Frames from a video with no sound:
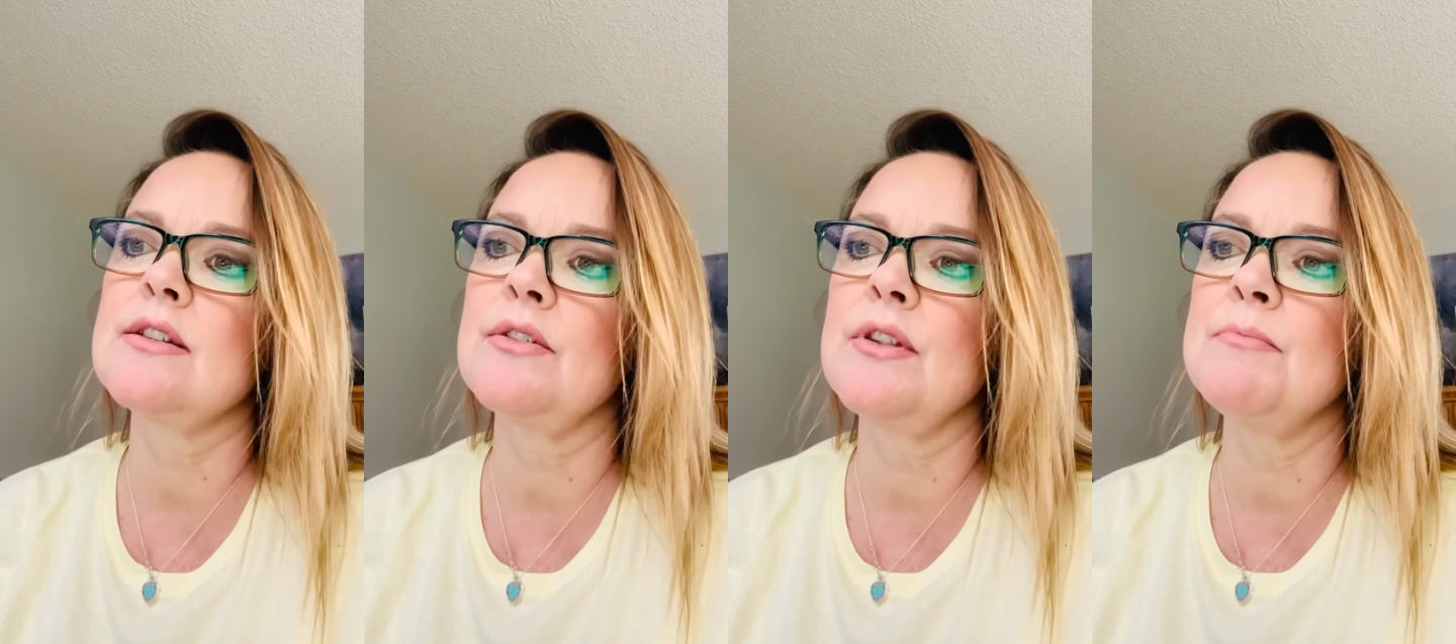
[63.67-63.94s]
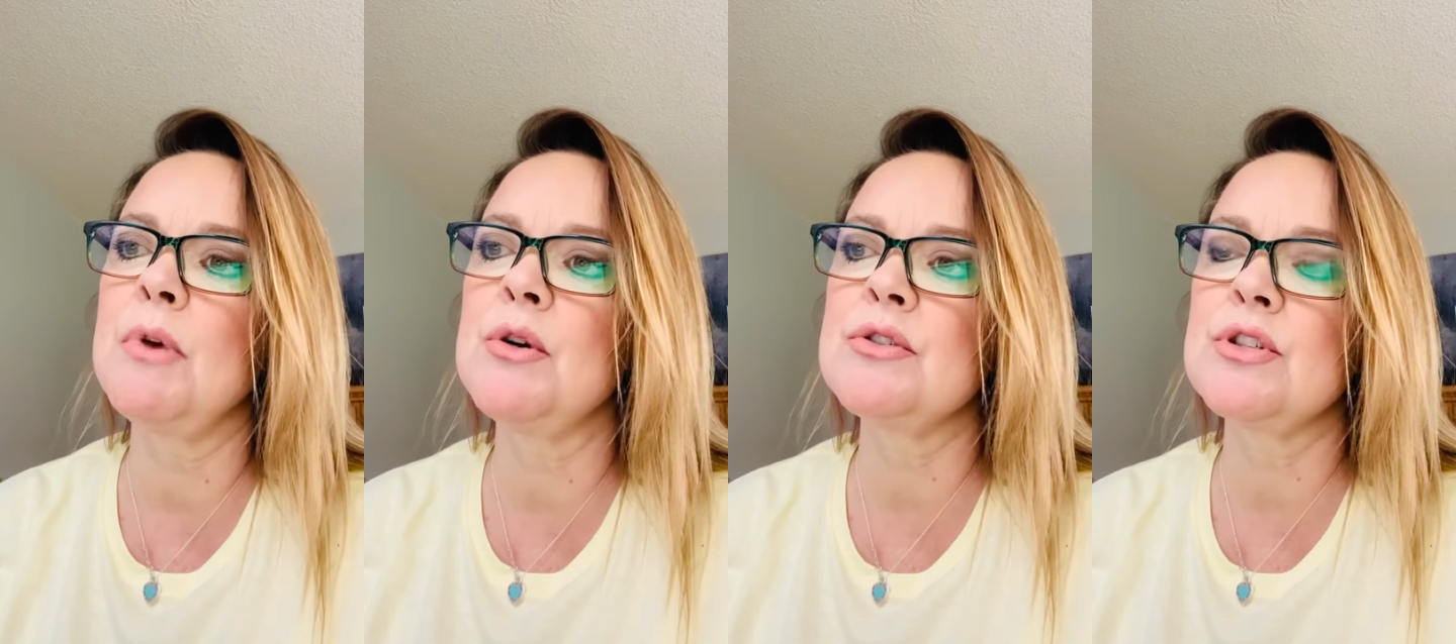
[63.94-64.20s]
So
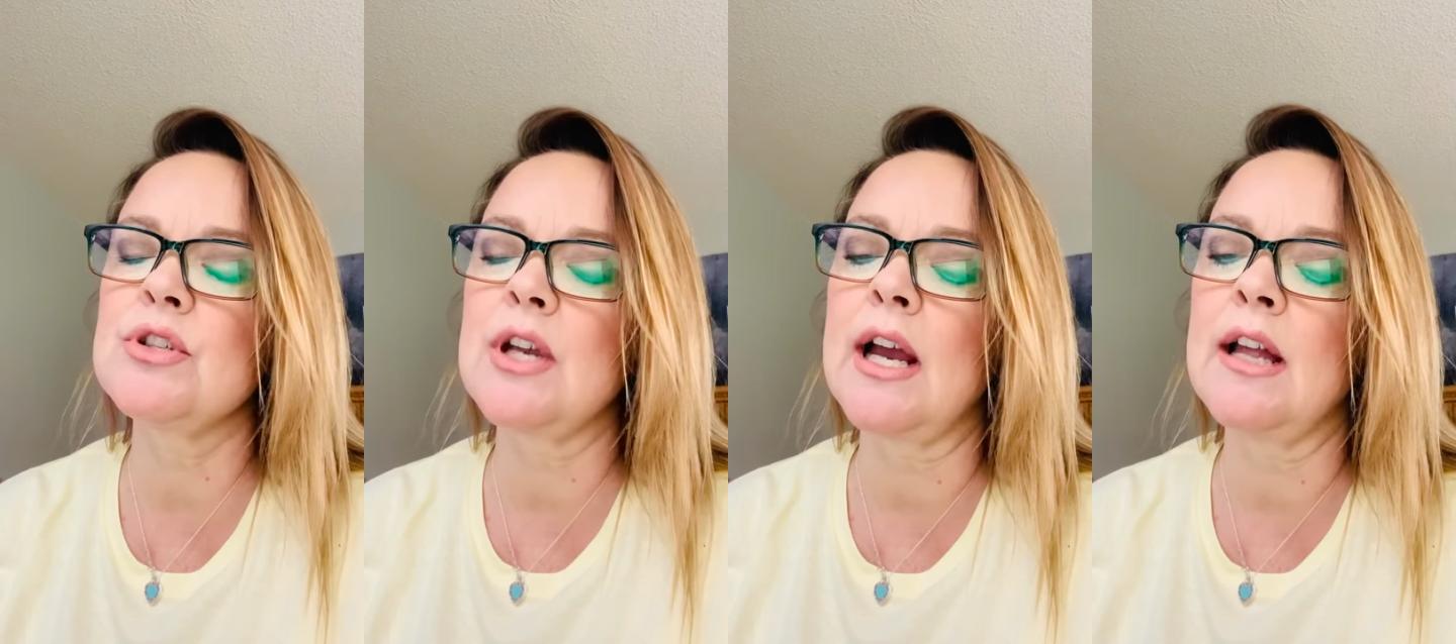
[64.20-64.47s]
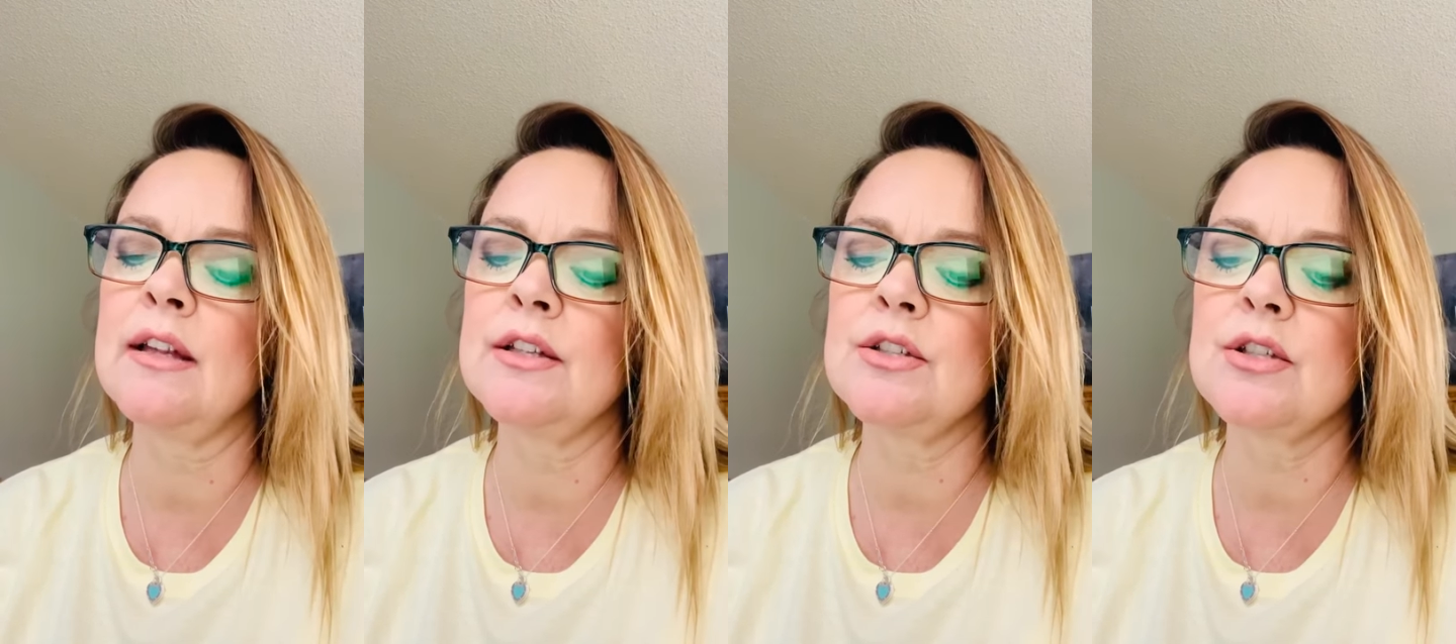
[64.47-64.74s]
the most
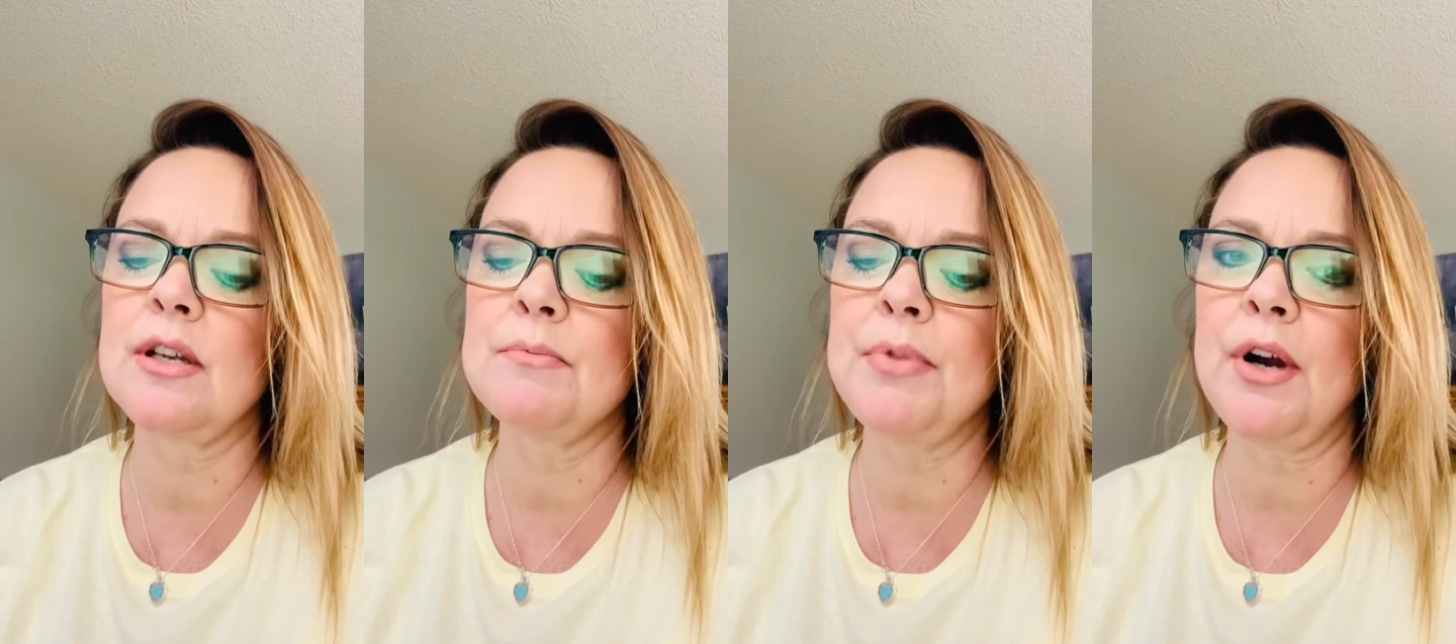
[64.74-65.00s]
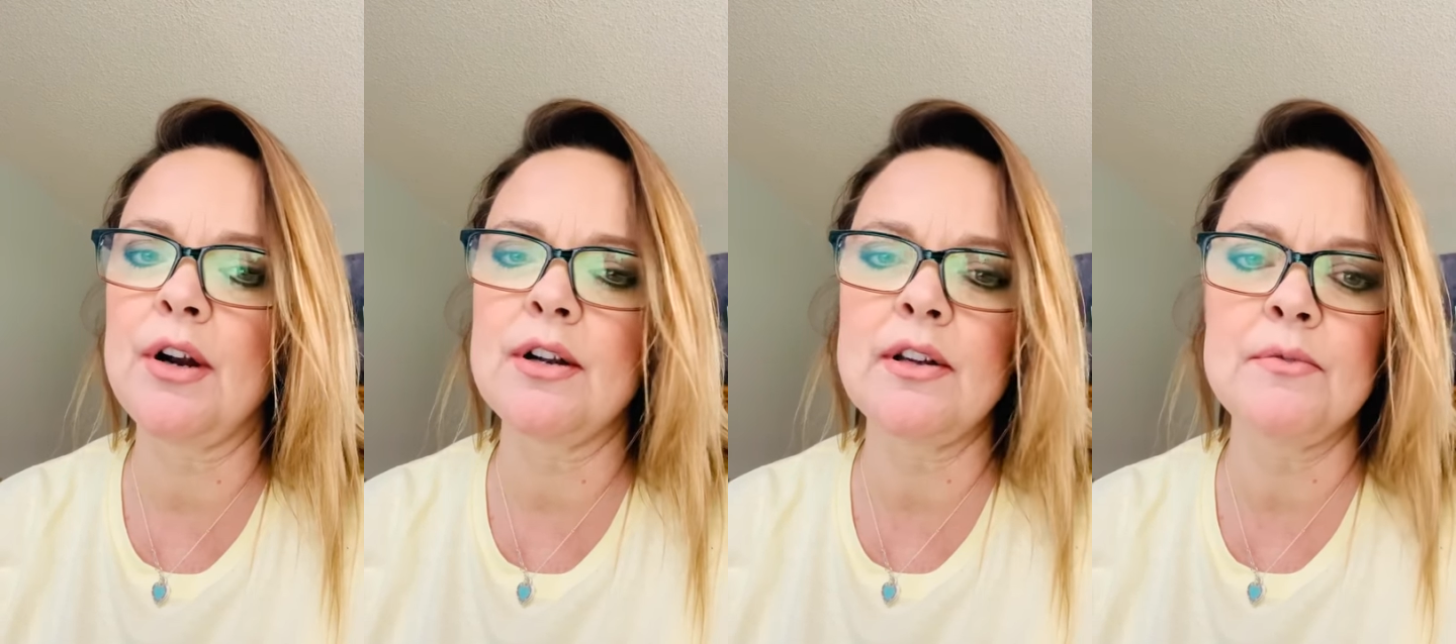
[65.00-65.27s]
challenging
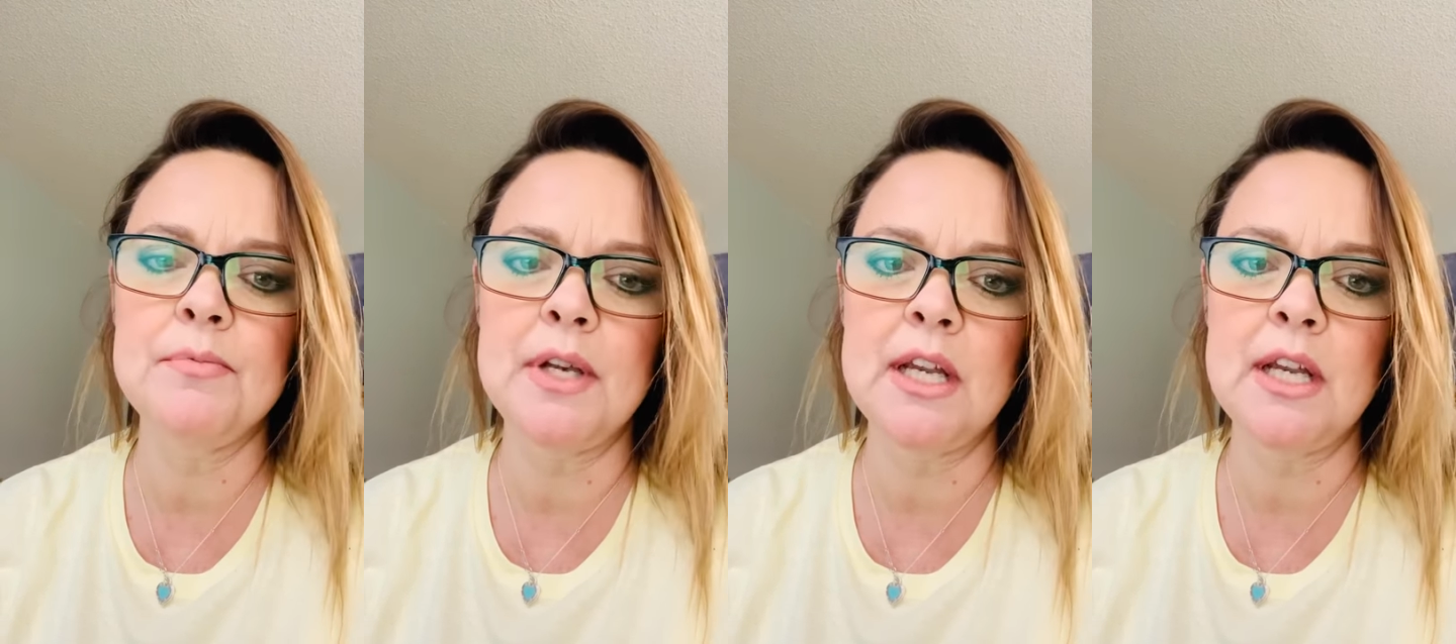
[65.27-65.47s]
part of